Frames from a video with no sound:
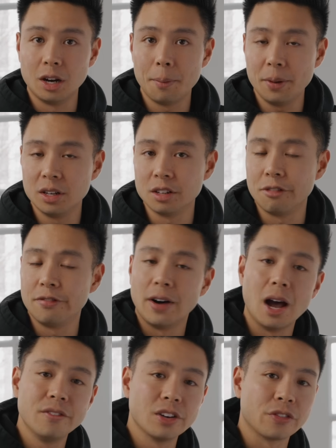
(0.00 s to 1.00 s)
it up into
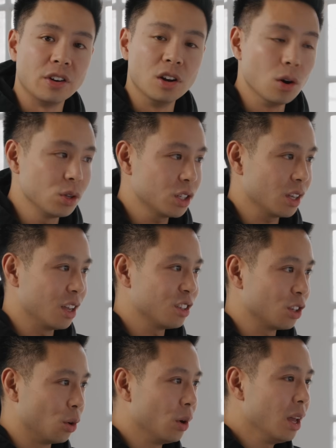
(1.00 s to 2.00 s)
five different notes. And
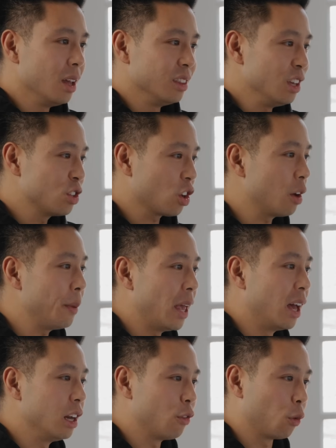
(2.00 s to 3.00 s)
so these are gonna be
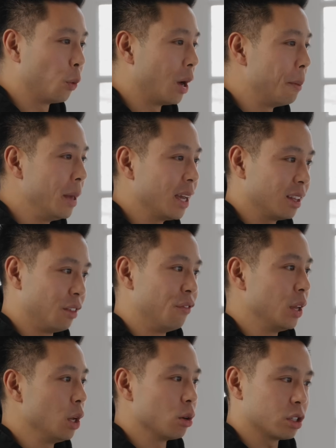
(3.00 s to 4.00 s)
handy for when I make the
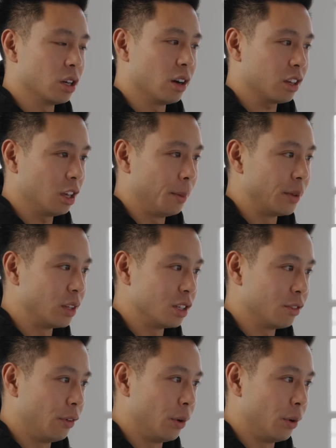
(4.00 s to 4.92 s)
video talking about these